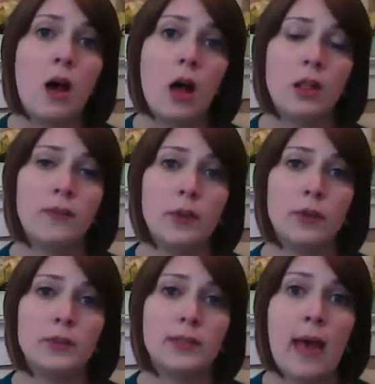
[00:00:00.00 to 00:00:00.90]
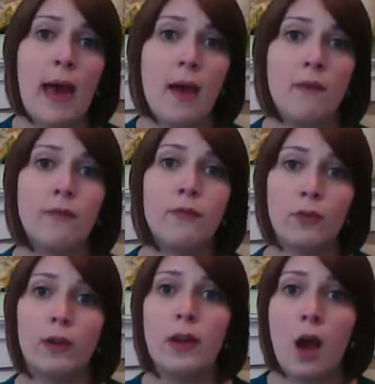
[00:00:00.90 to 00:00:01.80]
All of those have
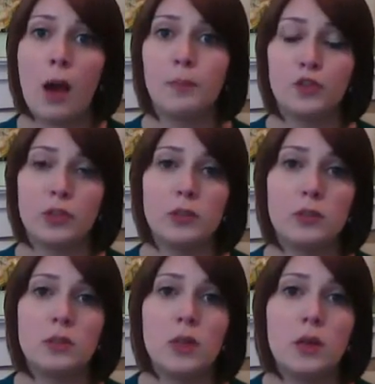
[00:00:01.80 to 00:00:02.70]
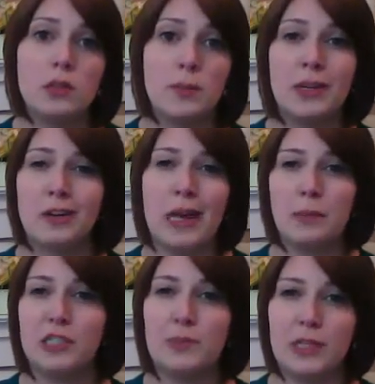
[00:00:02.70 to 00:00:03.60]
free options depending on how
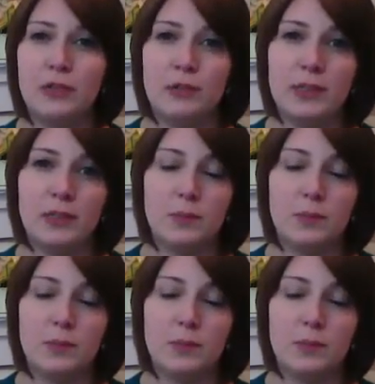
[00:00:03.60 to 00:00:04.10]
much space you need.